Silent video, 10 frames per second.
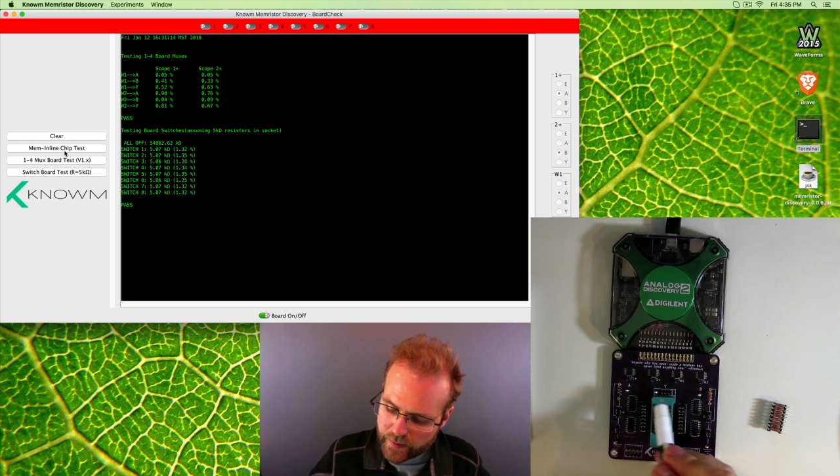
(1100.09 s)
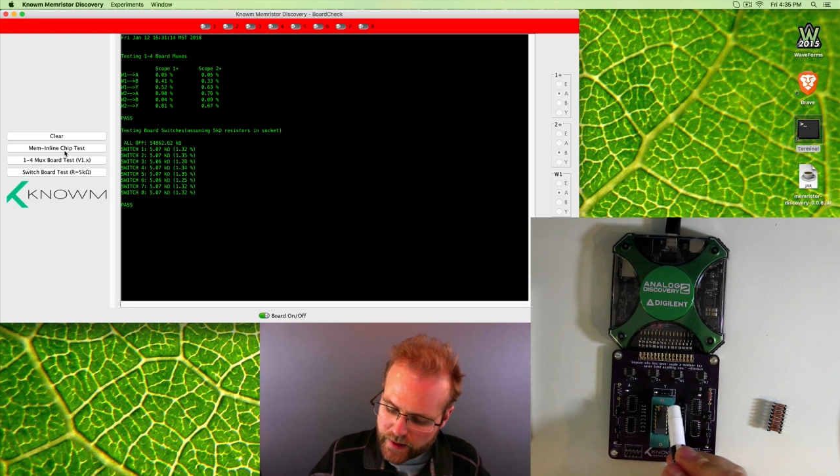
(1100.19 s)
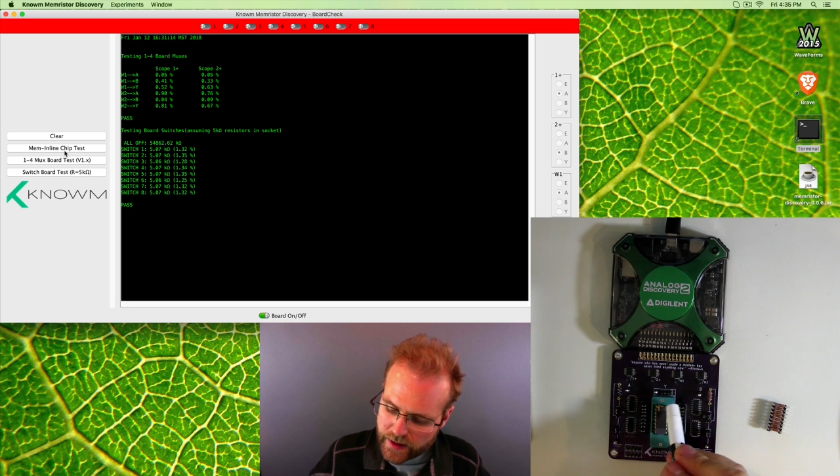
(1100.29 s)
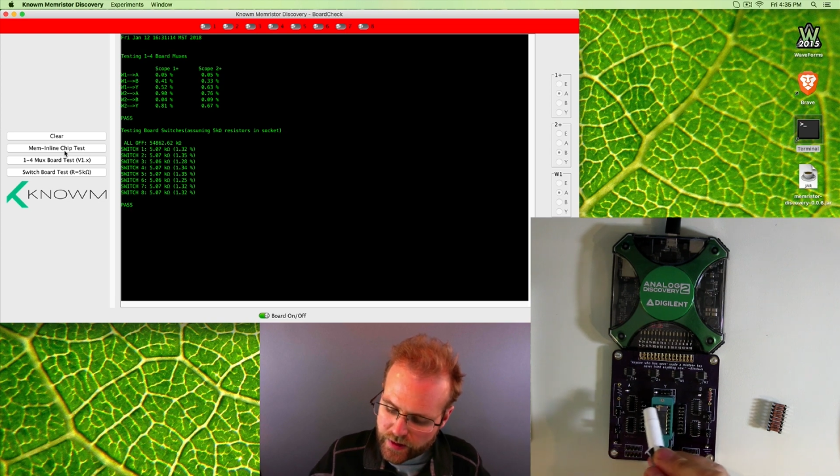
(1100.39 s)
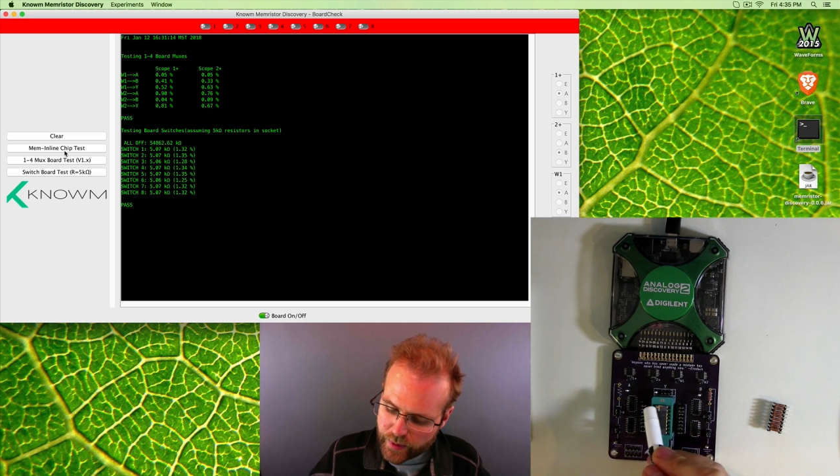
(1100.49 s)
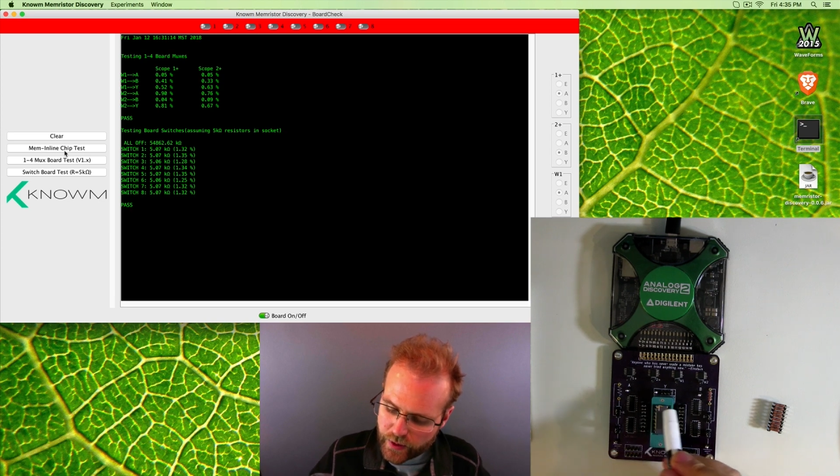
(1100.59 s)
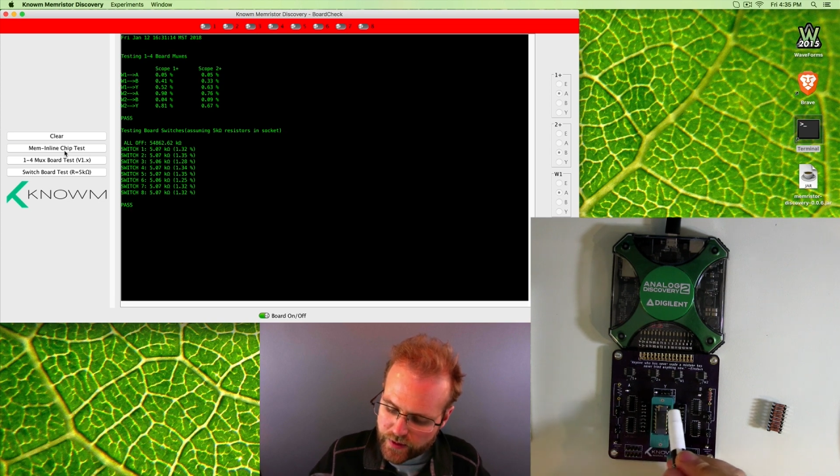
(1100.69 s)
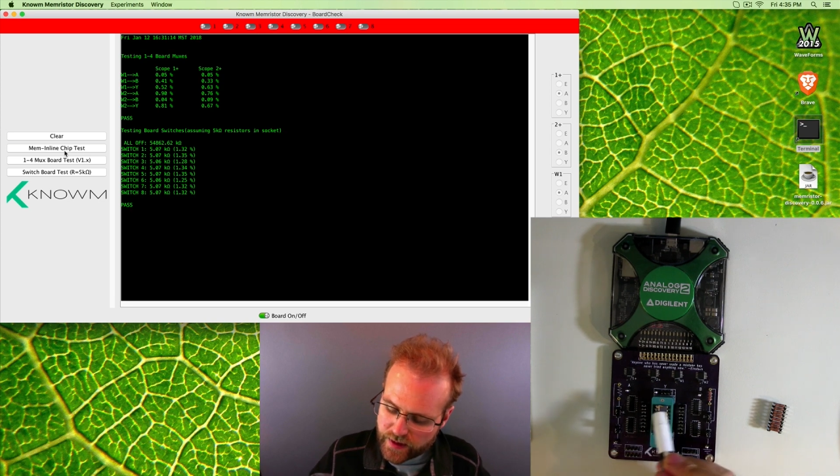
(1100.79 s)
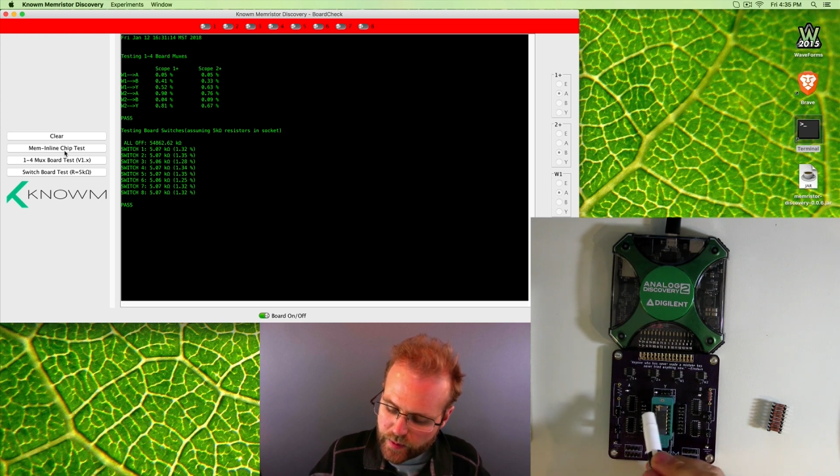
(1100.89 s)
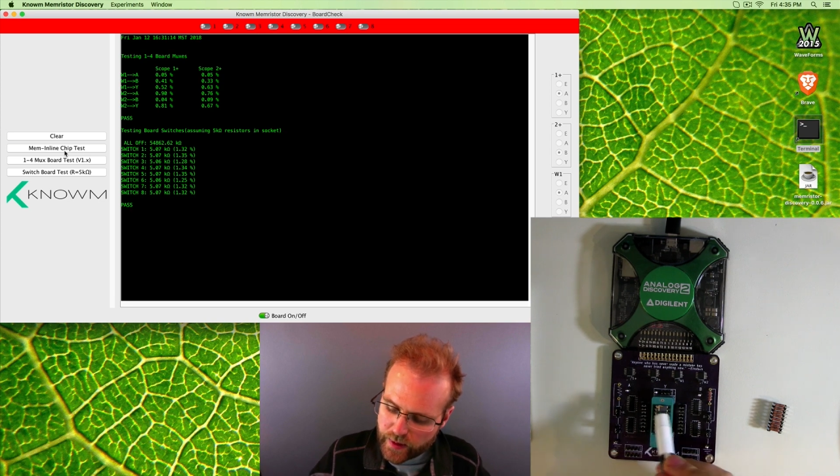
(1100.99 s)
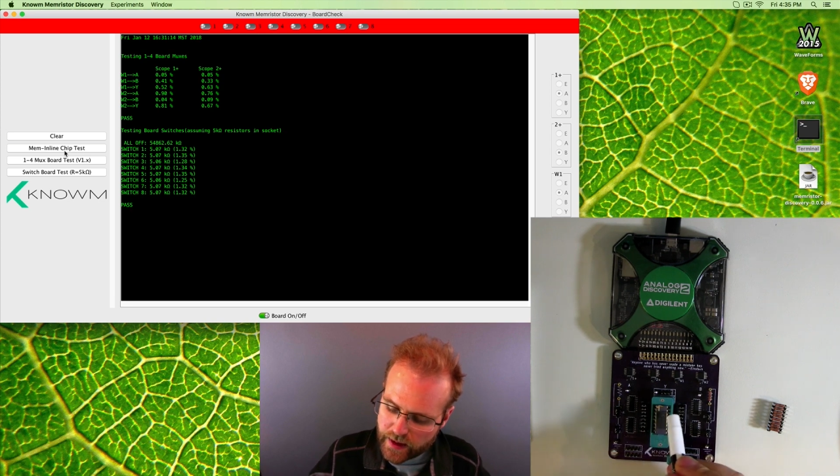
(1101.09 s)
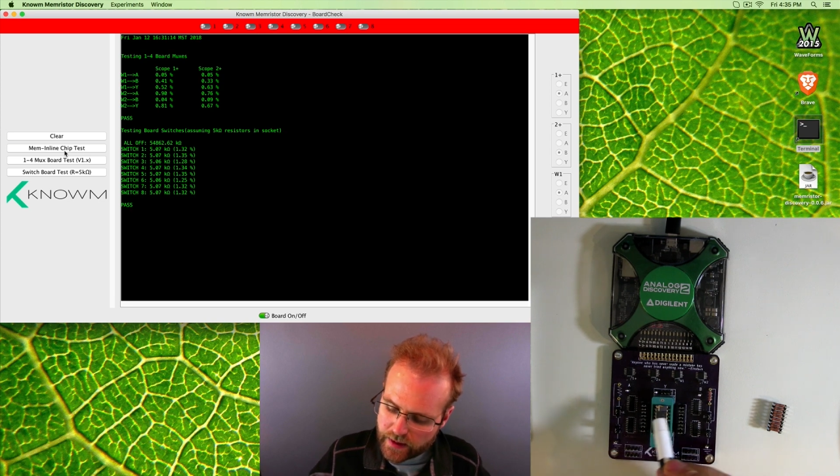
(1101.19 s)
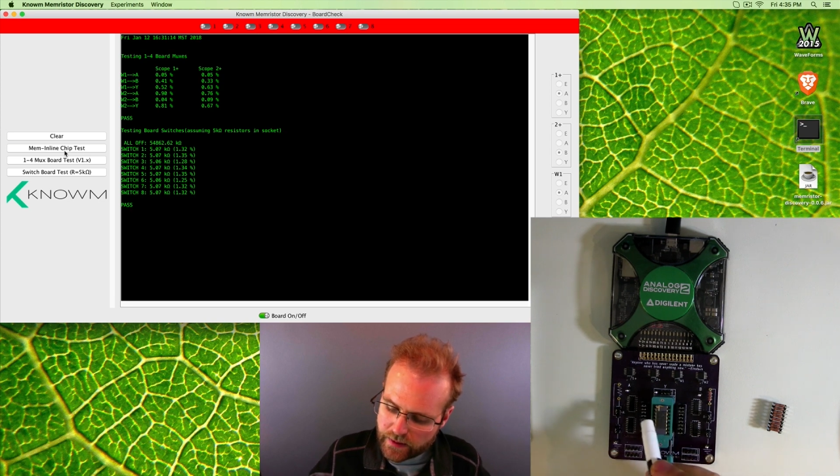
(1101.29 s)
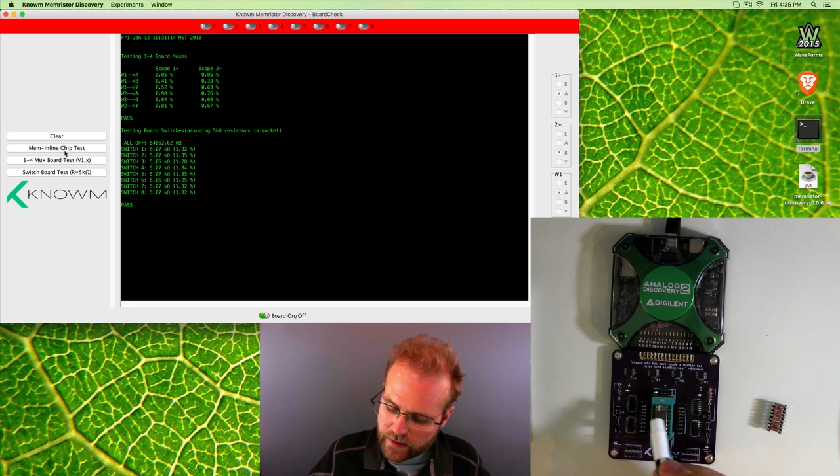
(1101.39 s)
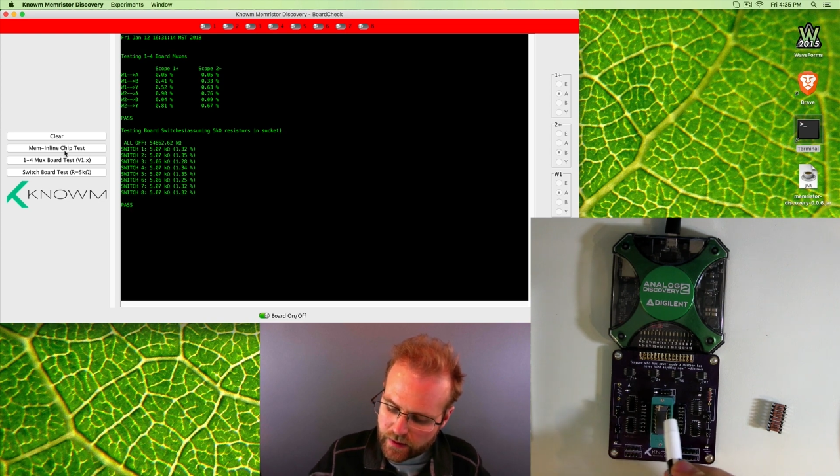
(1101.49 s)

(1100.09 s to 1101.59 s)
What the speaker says: each opposing pin